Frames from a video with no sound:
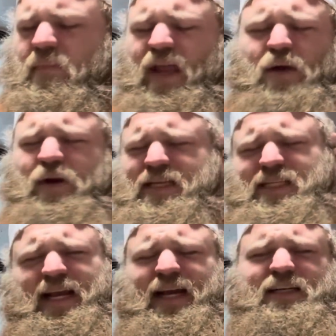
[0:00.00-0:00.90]
And when I
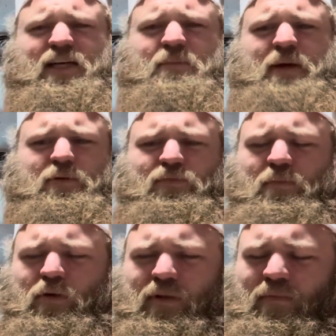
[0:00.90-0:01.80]
say I got a ton of peppers from
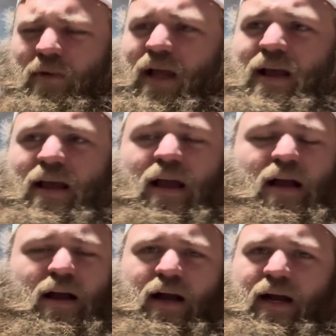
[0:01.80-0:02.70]
both of them,
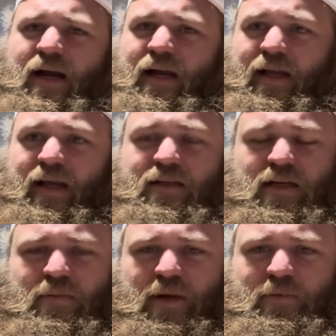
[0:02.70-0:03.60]
I got a
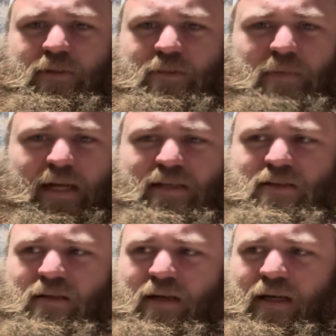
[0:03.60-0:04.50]
ton of peppers. Mike
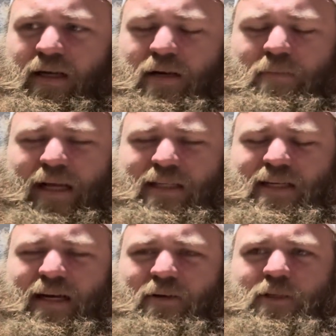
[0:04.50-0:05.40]
uh, Mike
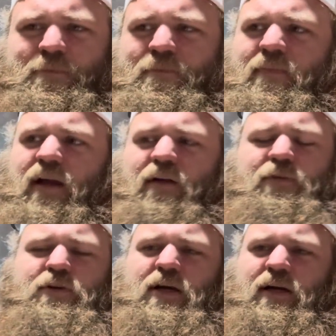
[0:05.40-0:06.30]
sent out a
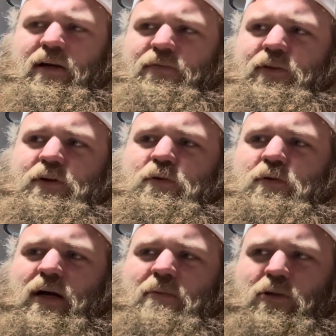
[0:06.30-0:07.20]
few a
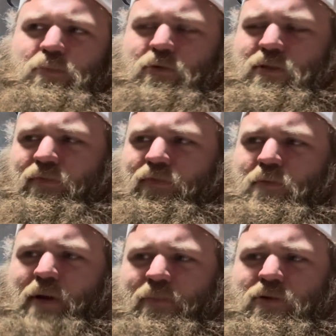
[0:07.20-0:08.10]
few uh, multiples of a few
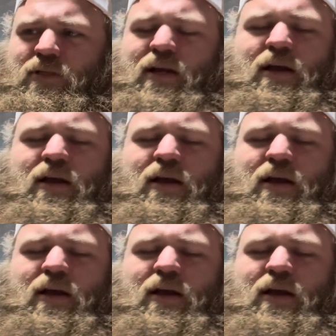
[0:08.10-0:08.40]
peppers.